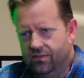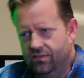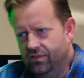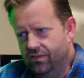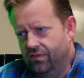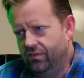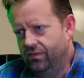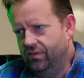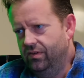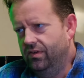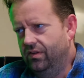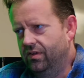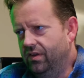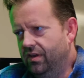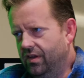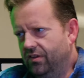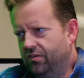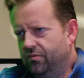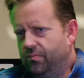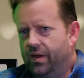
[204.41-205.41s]
so you can
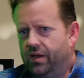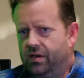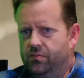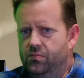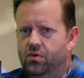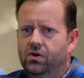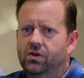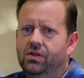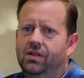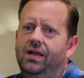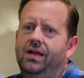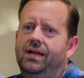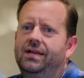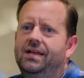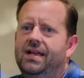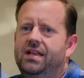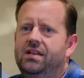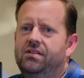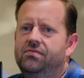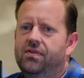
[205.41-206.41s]
expect more like
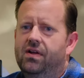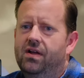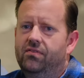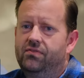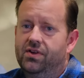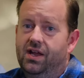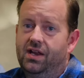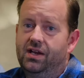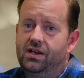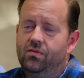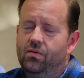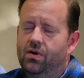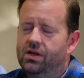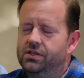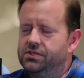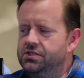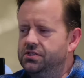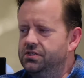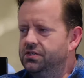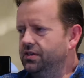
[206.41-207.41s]
85, 90
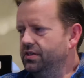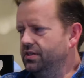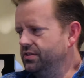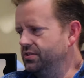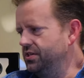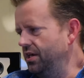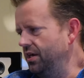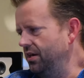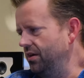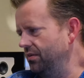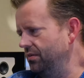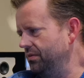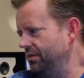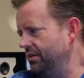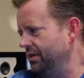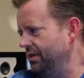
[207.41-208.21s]
watts a channel.